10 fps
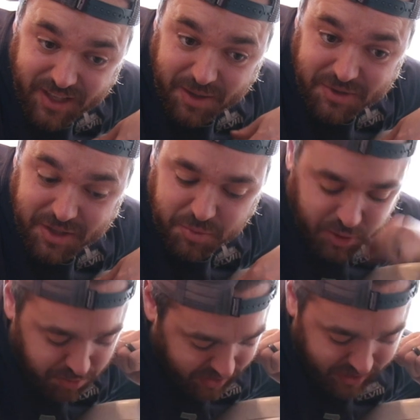to empty the
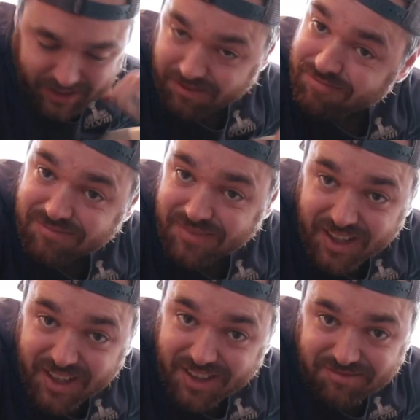poop bucket,
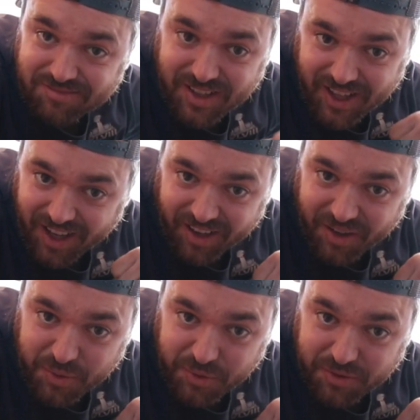I don't
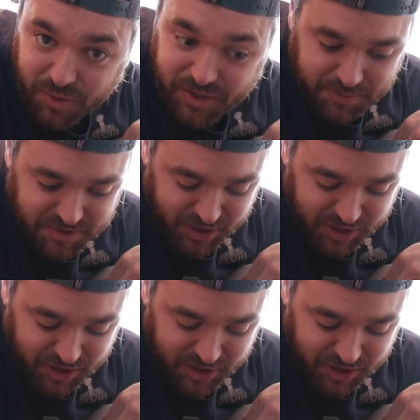know, 3 or 4 times a